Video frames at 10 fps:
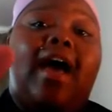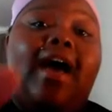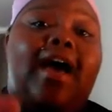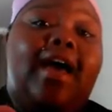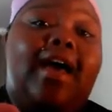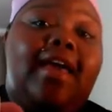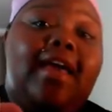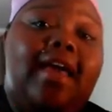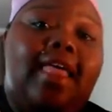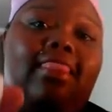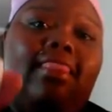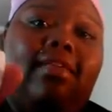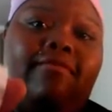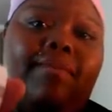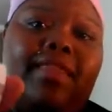I
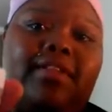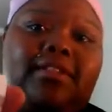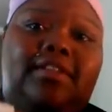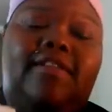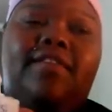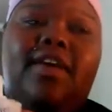live by this stuff.